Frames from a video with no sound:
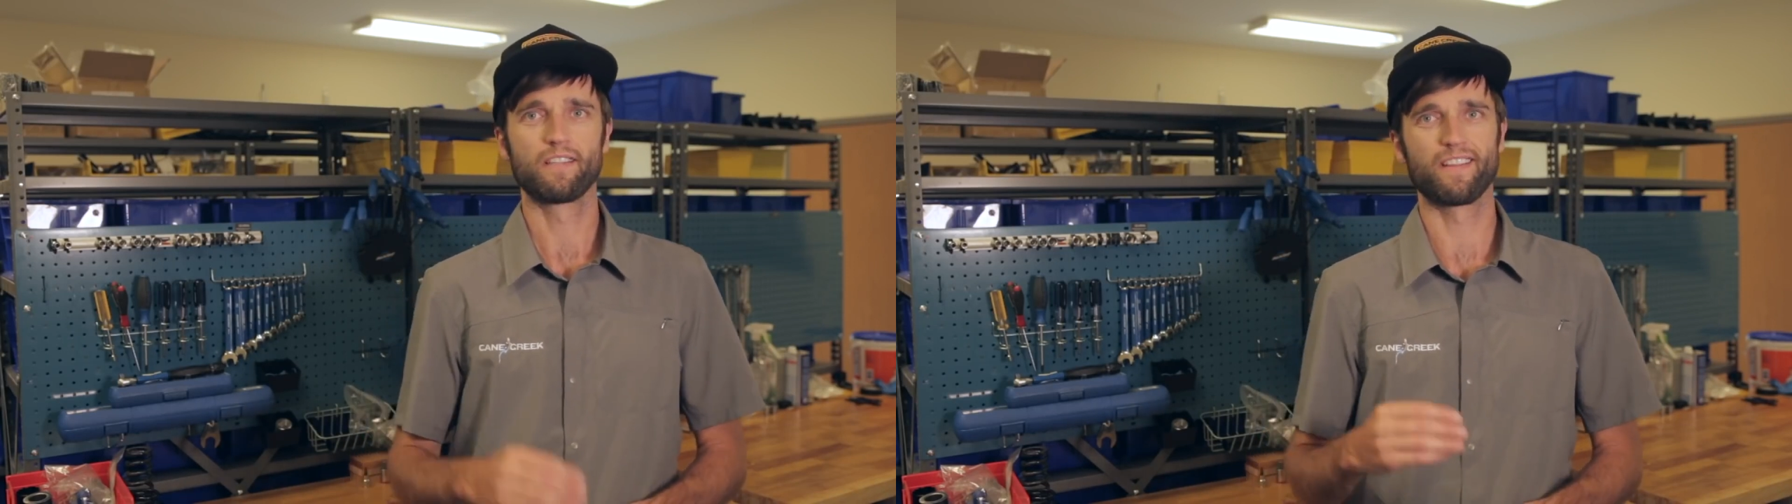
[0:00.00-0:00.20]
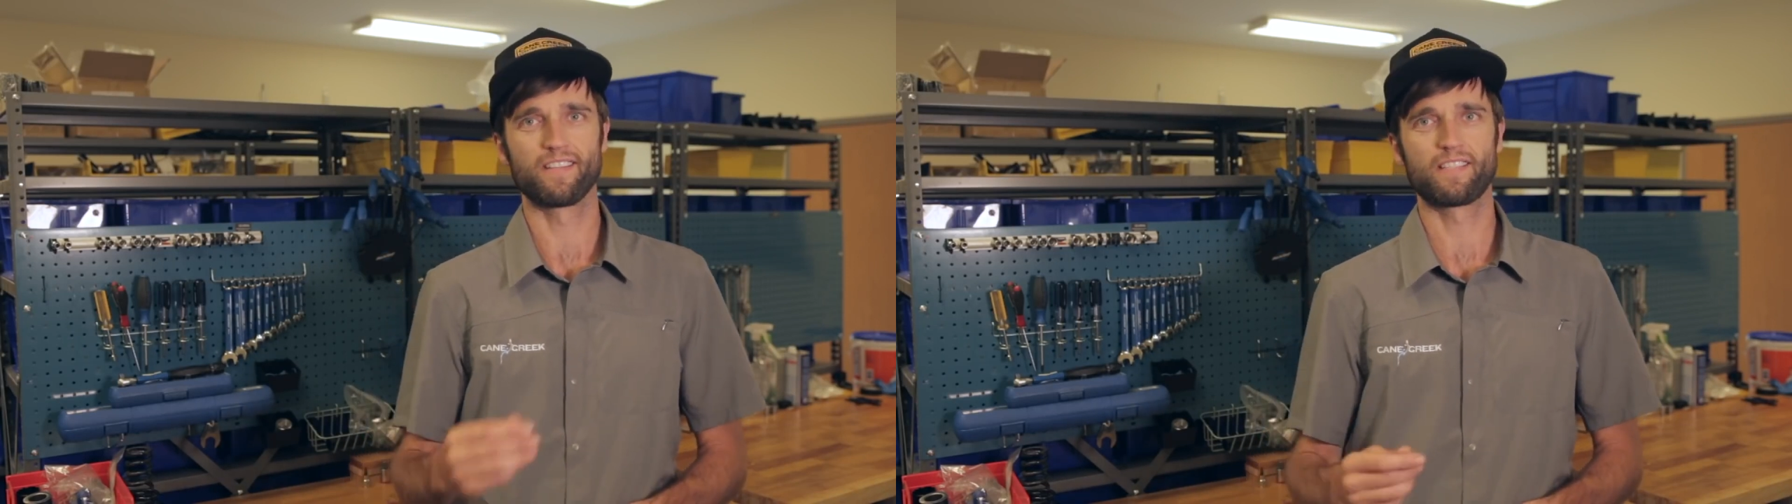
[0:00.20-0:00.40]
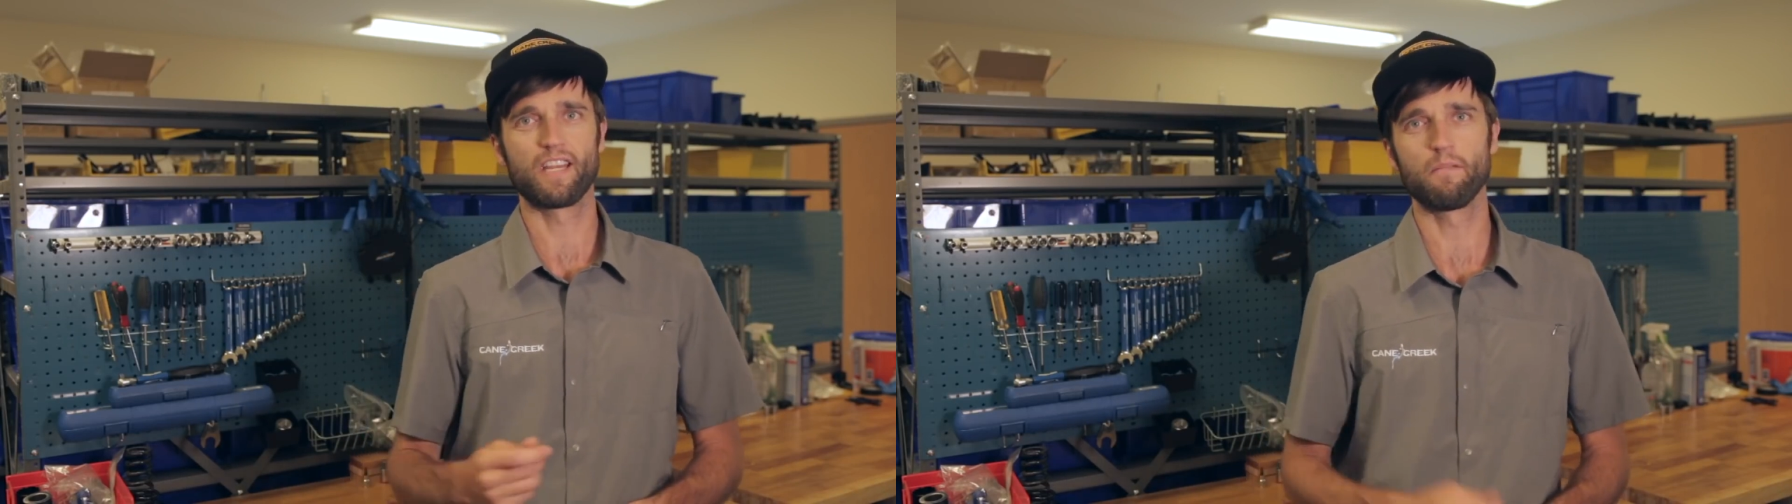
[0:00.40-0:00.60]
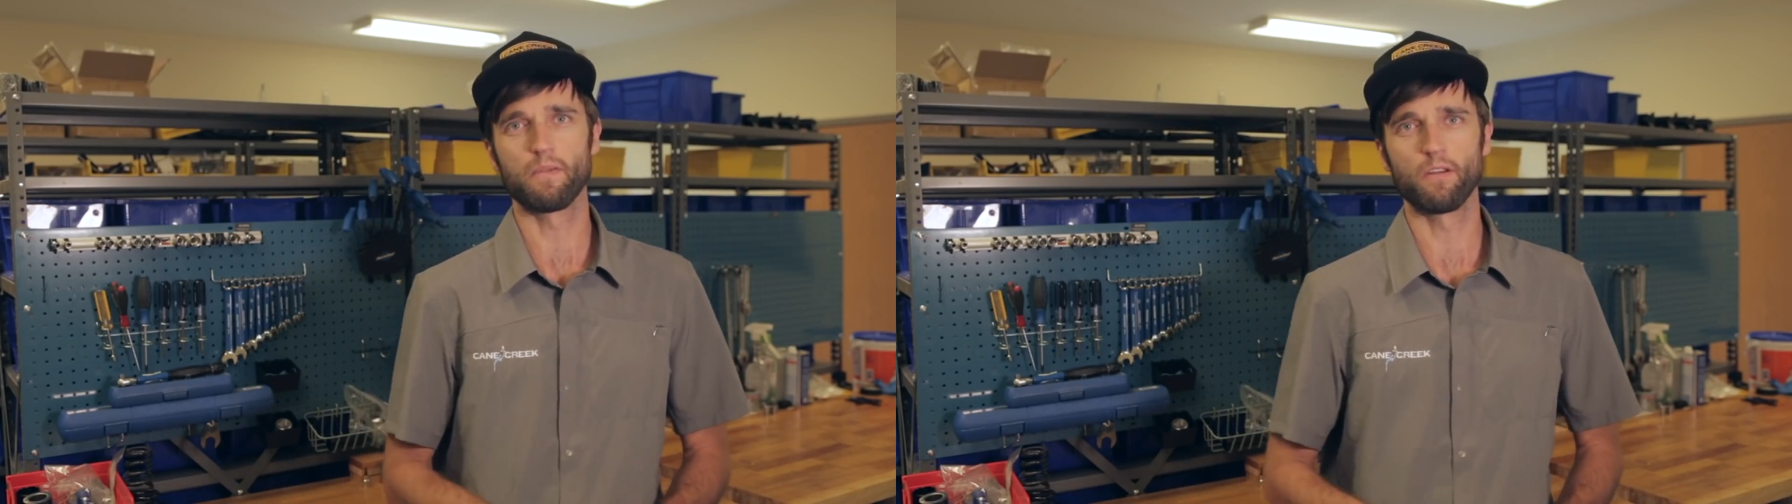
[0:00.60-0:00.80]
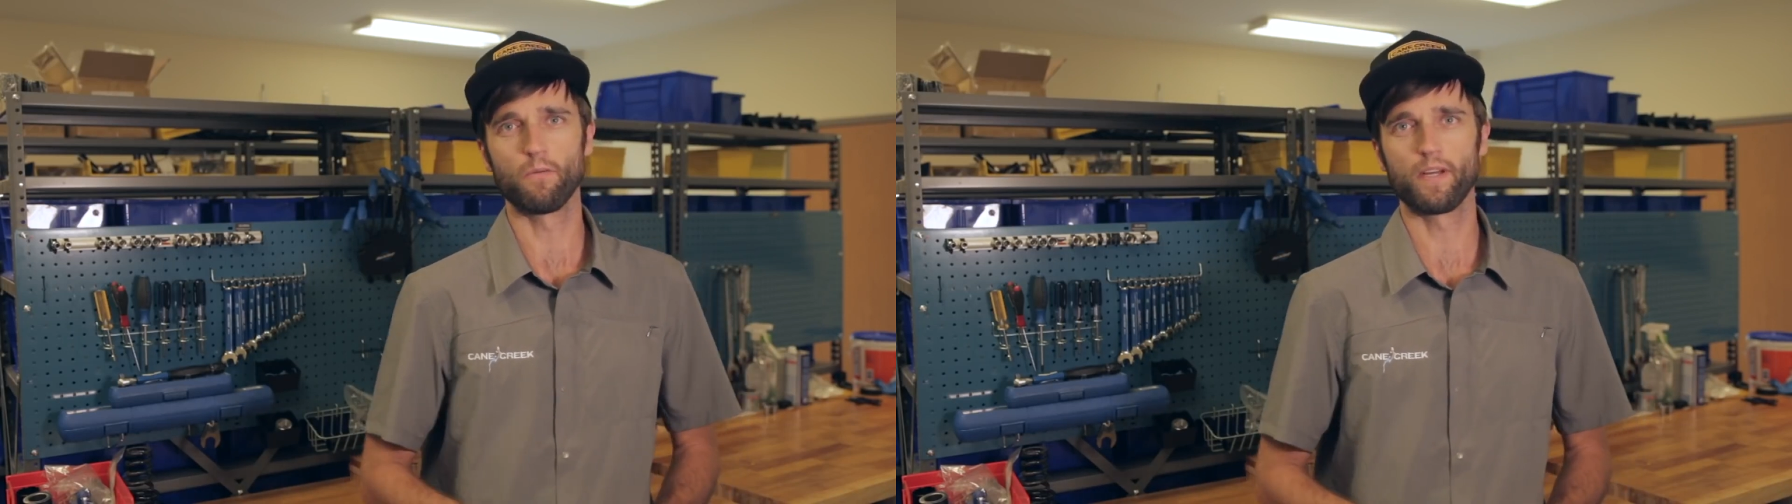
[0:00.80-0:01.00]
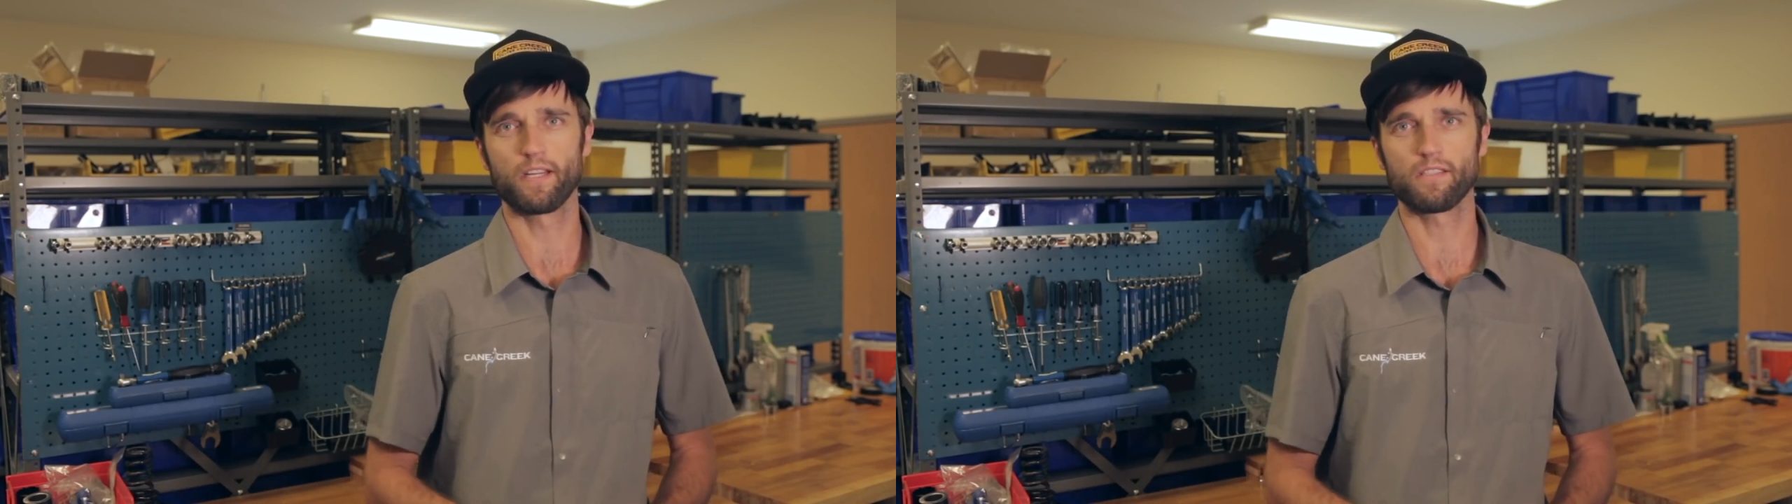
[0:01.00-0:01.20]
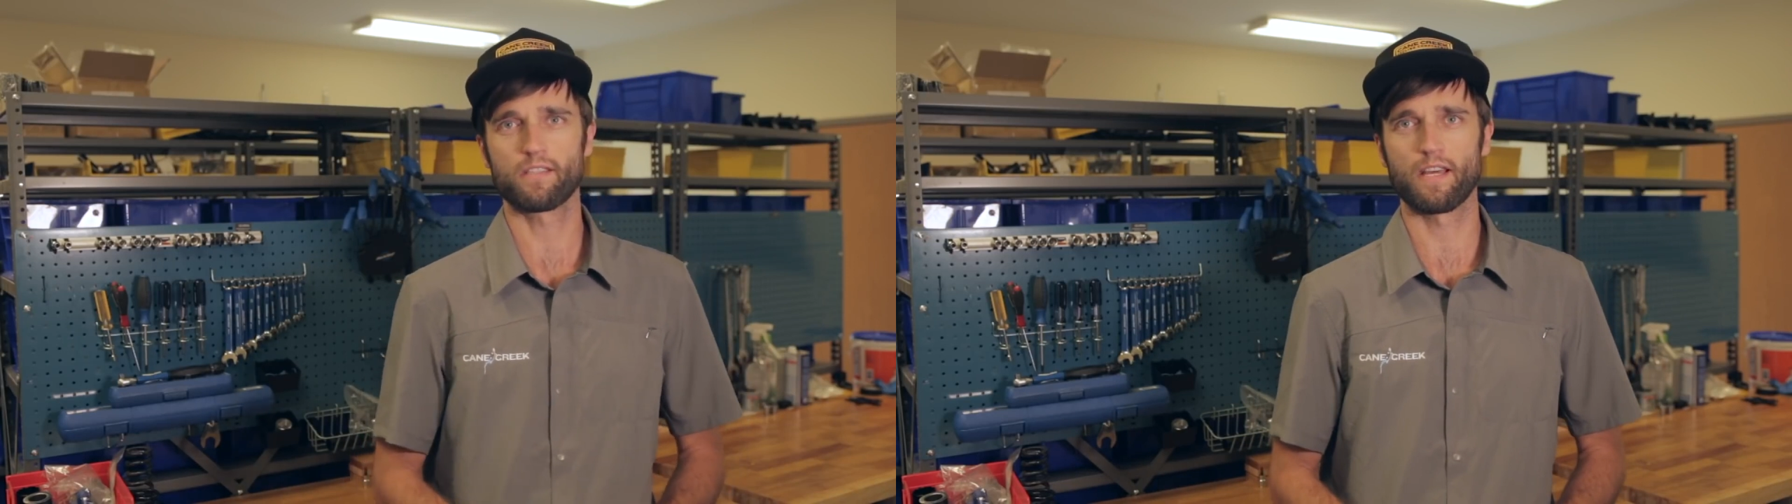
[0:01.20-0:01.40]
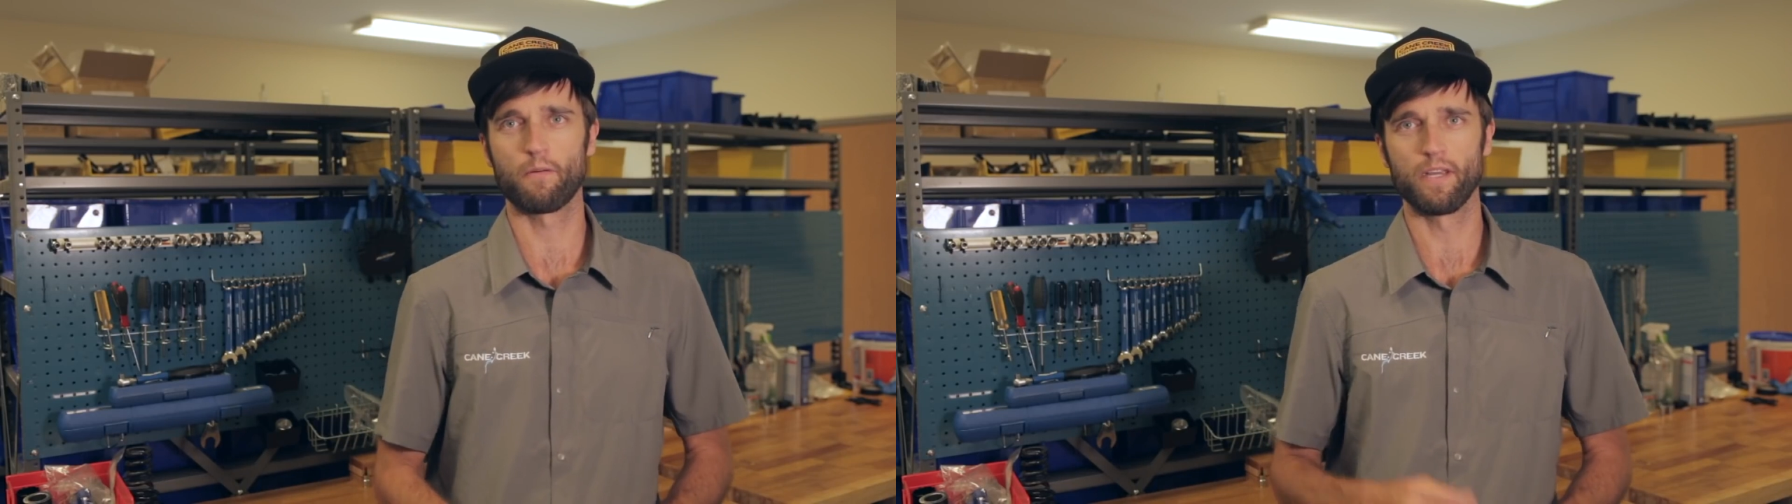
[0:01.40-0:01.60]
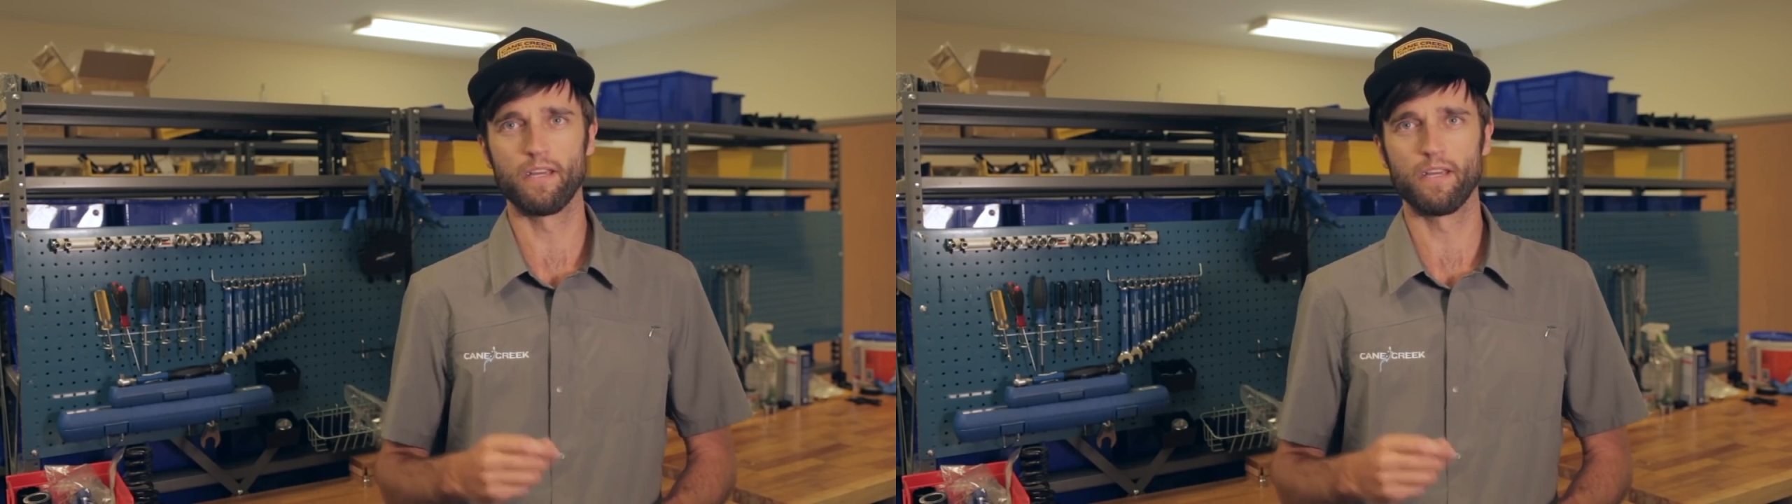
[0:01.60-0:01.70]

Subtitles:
to the same Ewings that we